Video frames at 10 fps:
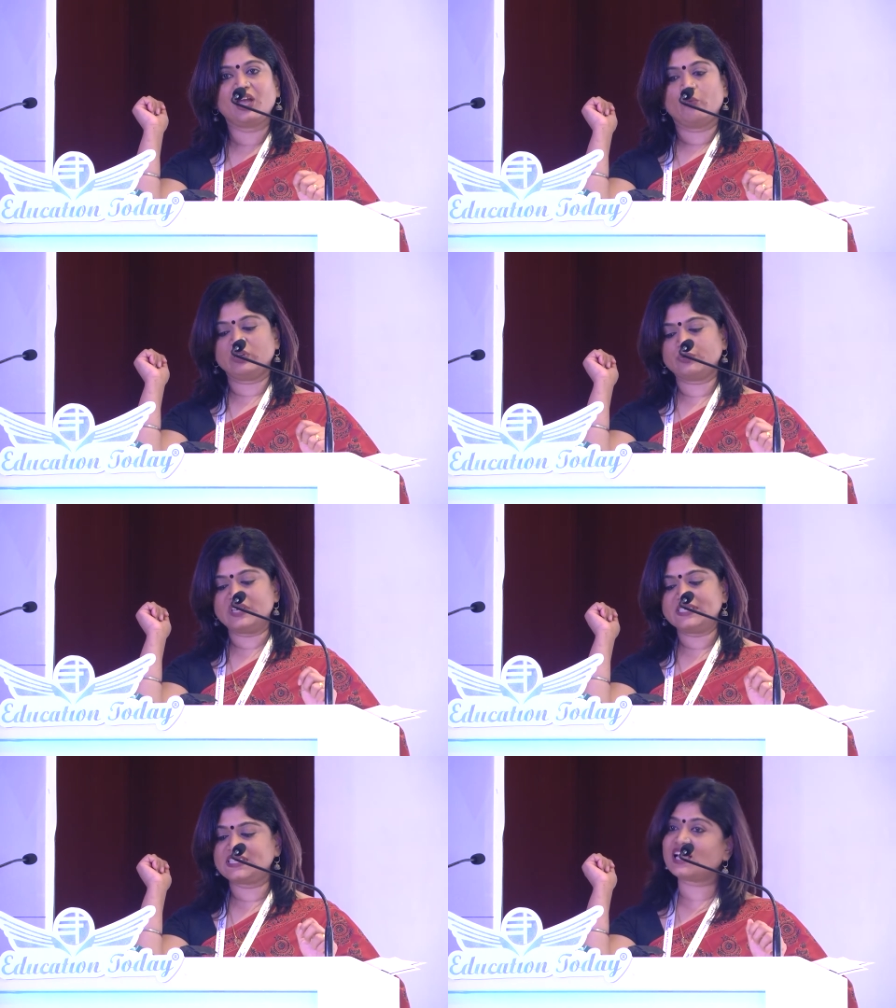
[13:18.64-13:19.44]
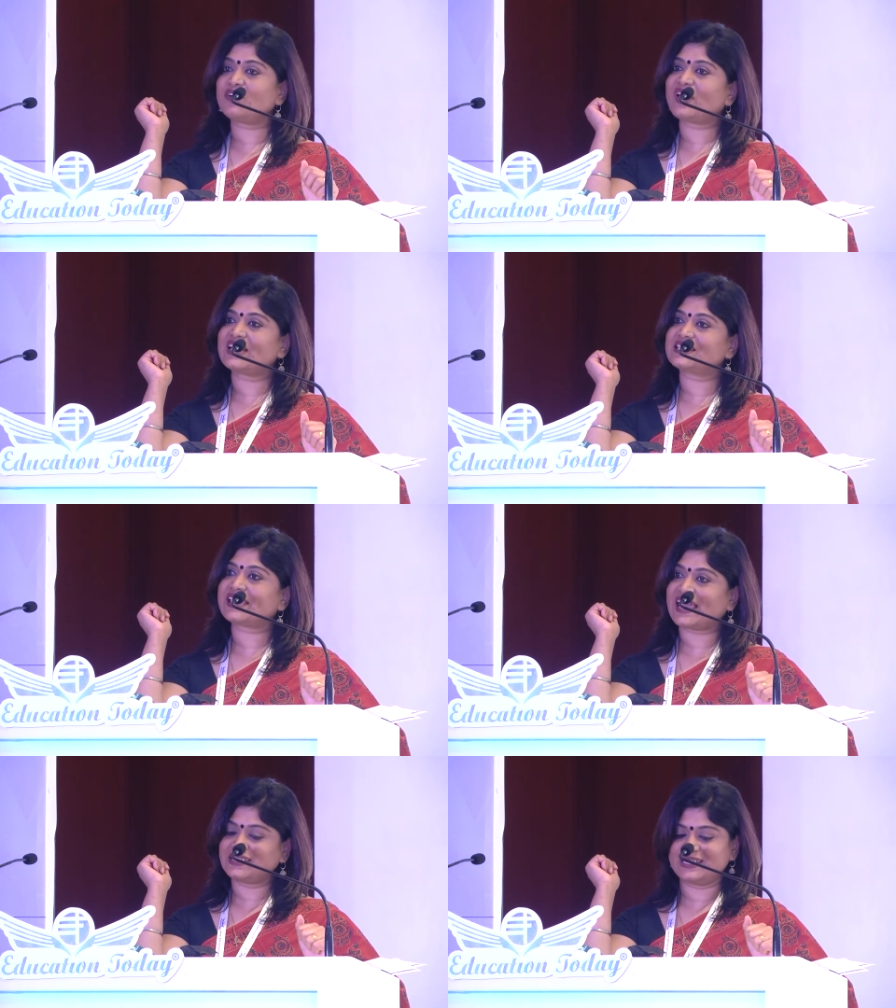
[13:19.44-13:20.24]
which will serve as a
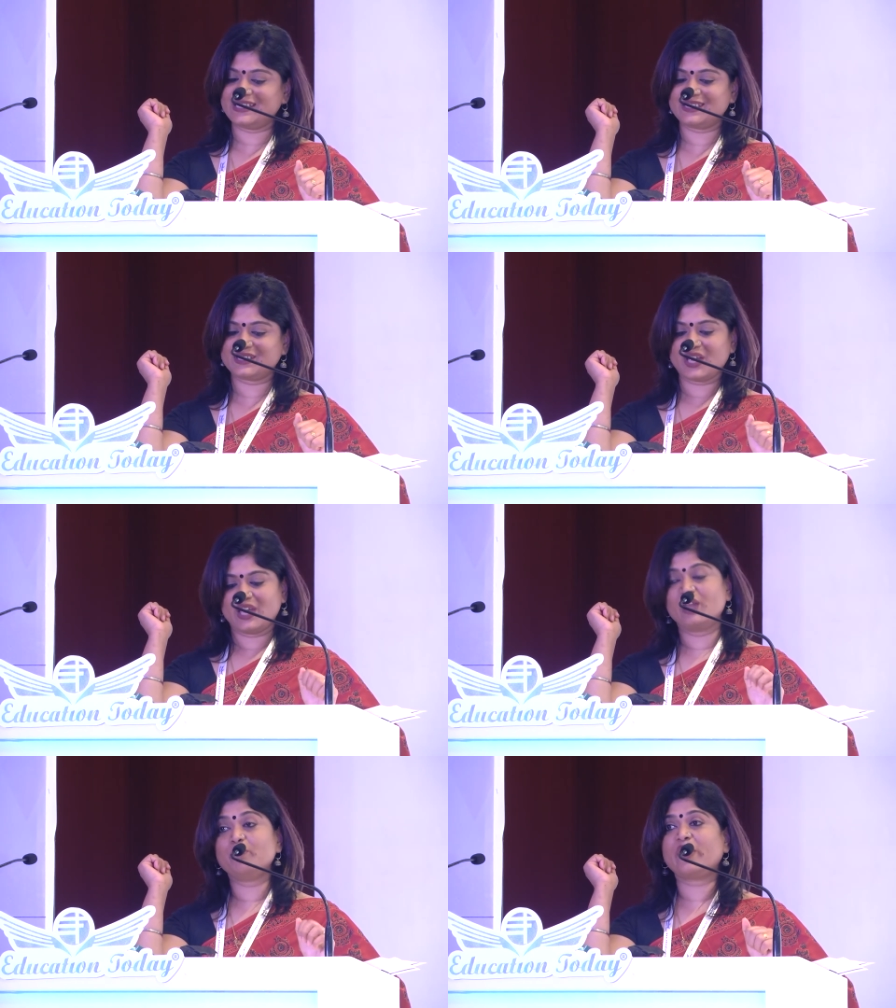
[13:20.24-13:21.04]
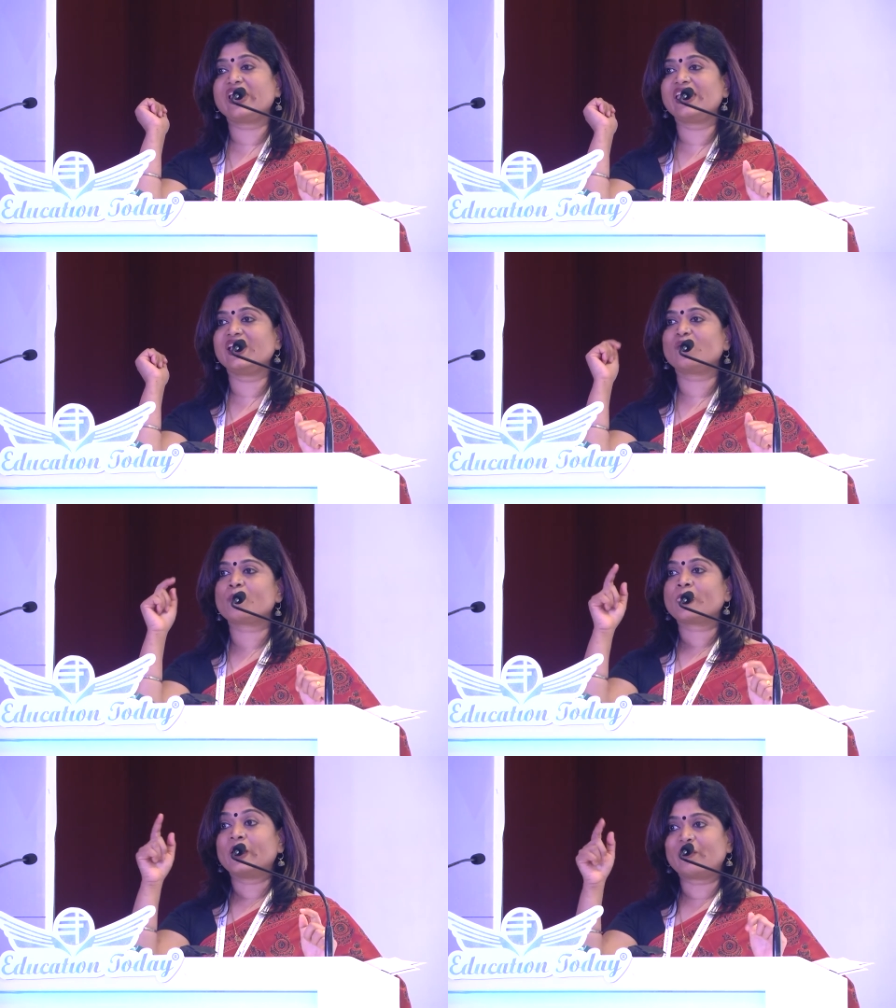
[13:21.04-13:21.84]
catalyst in bringing
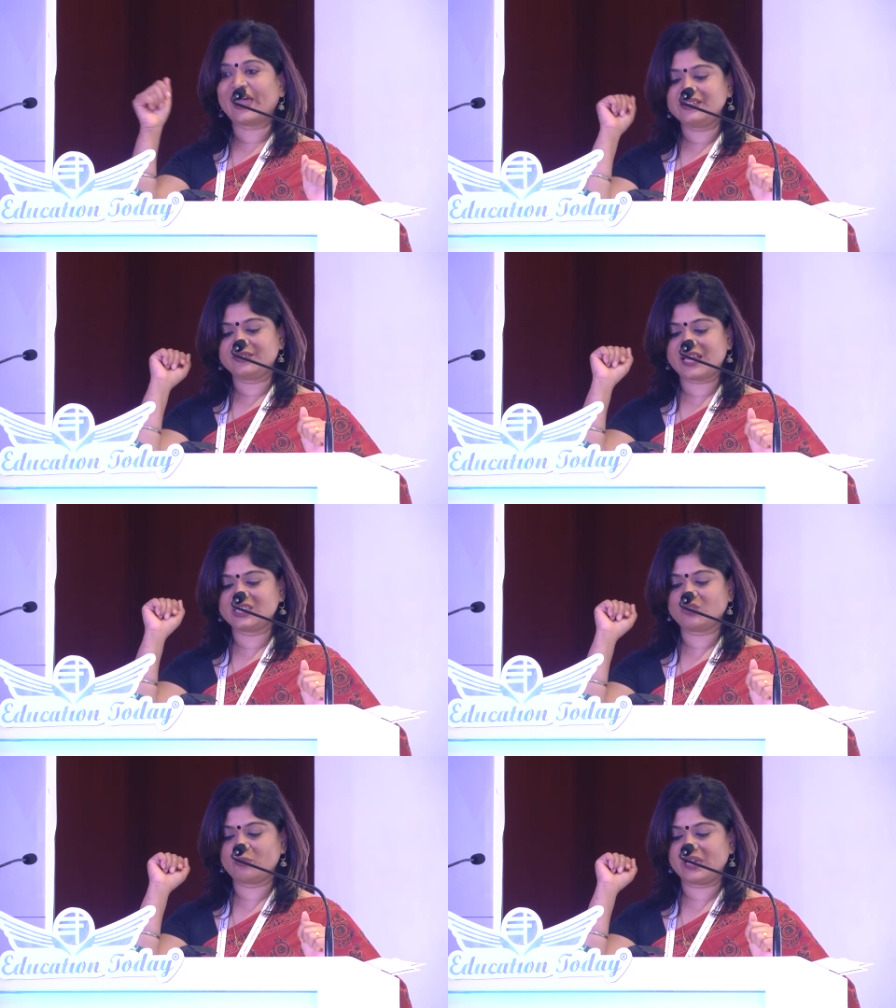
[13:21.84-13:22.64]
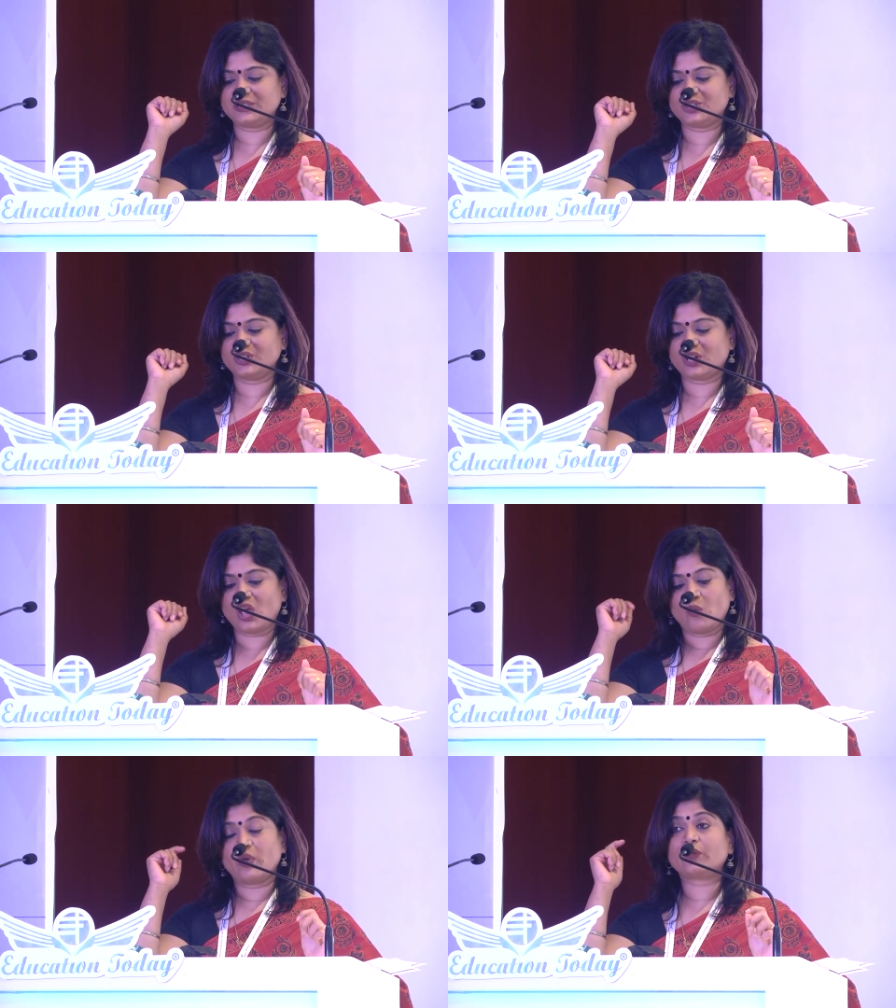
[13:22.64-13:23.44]
right transformation
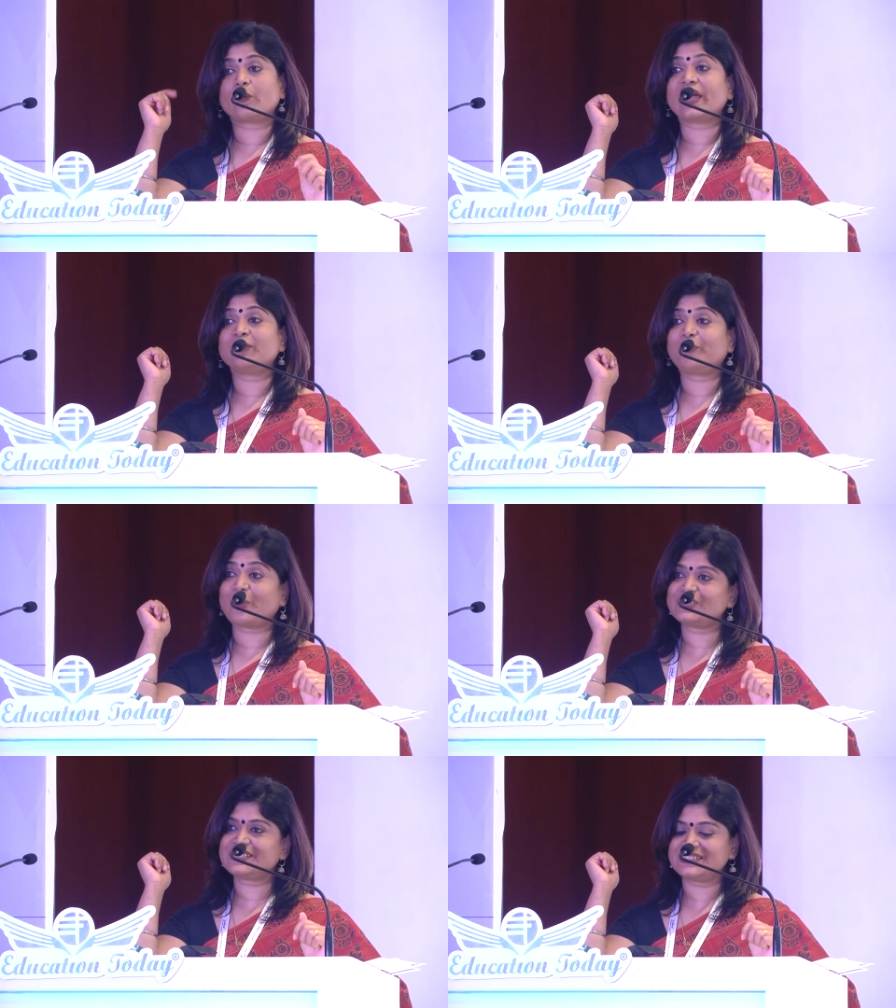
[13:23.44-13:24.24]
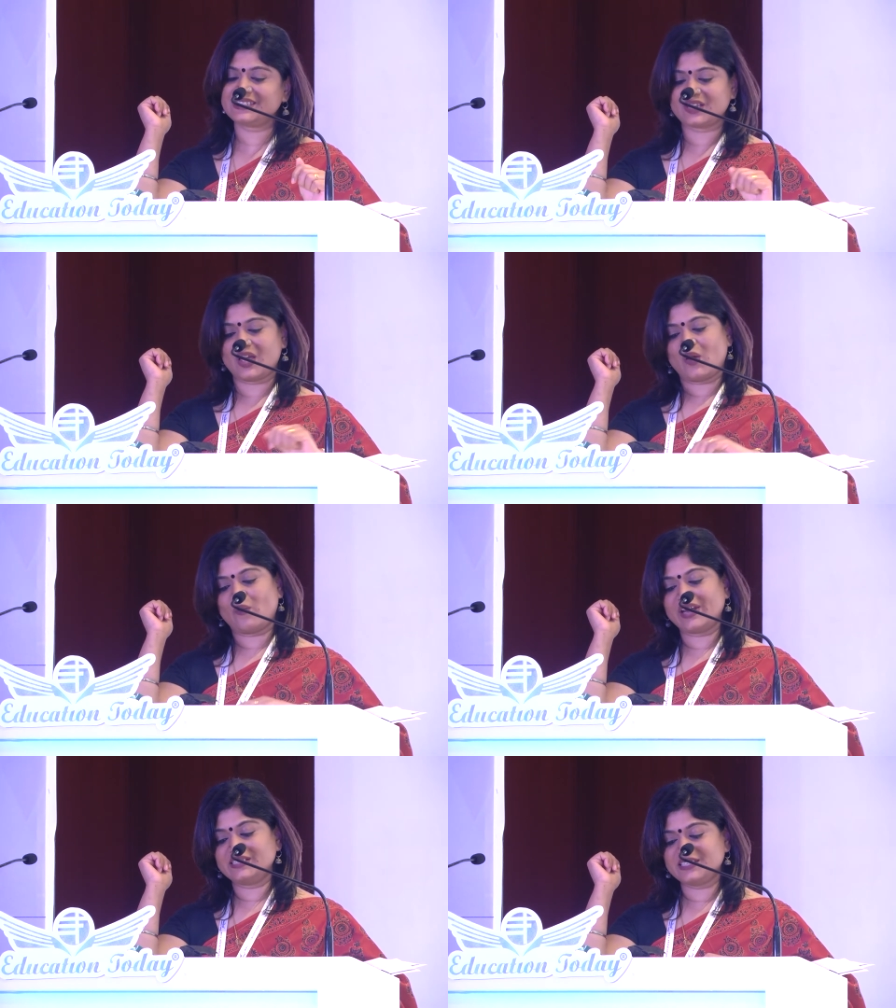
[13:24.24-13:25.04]
with right process,
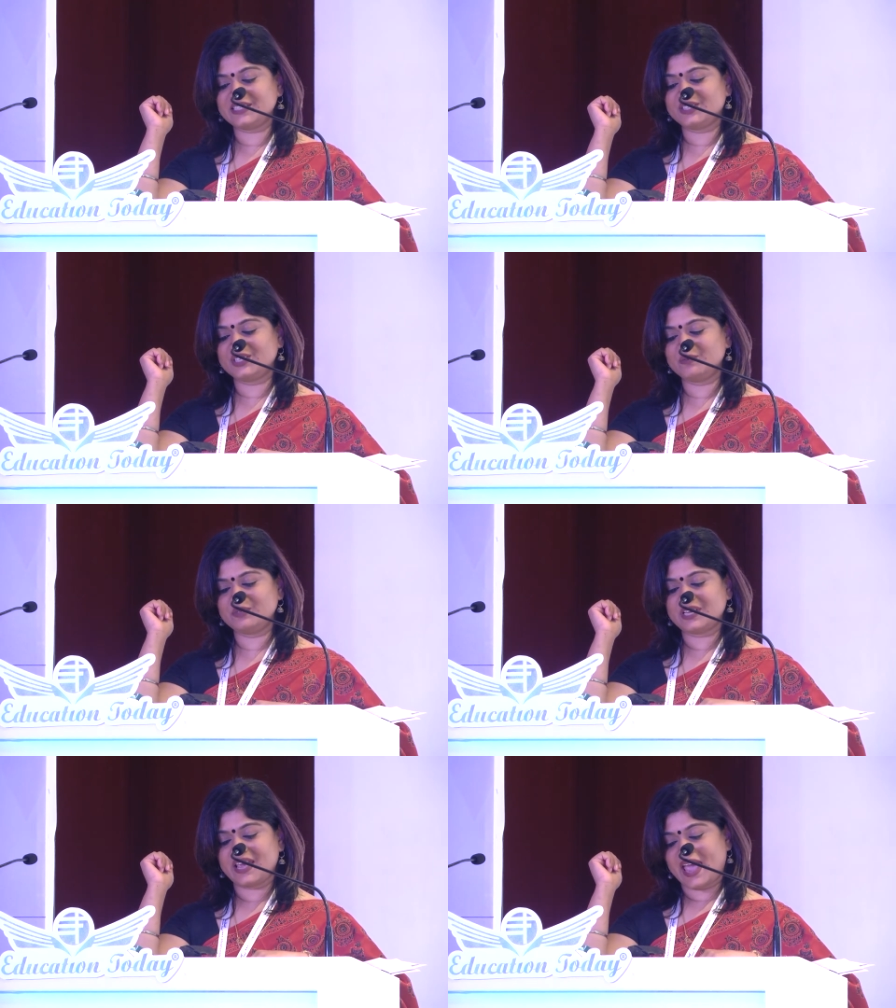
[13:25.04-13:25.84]
right systems,